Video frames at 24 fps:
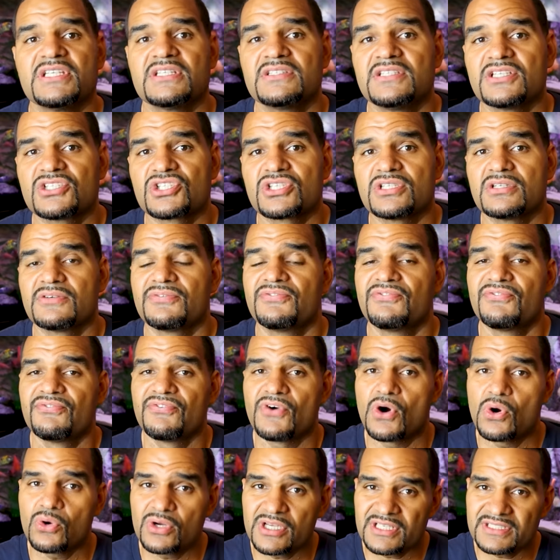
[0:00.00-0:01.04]
the addition of
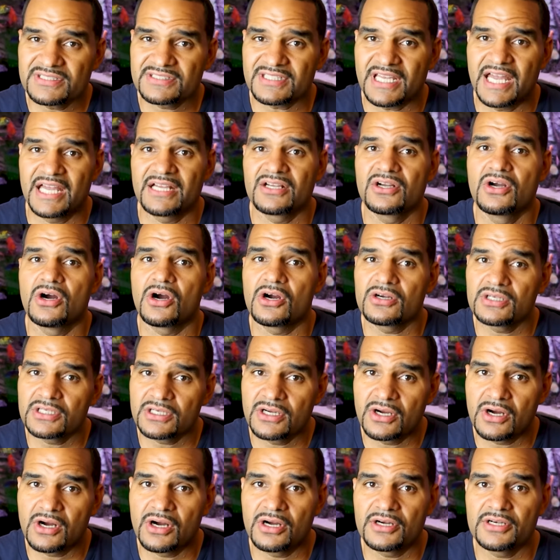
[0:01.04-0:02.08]
Focus and
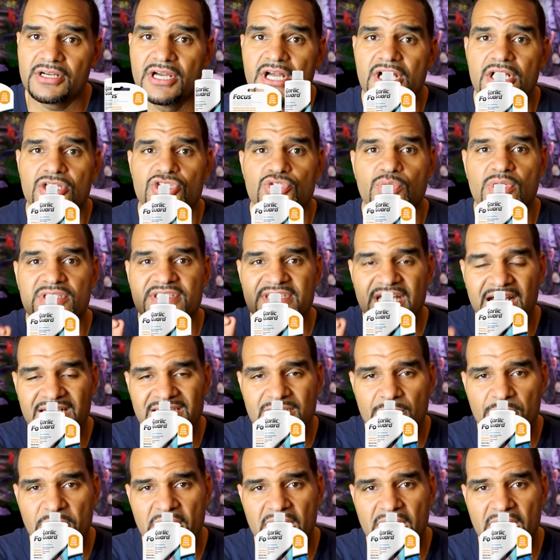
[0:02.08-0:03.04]
Garlic Guard to attack the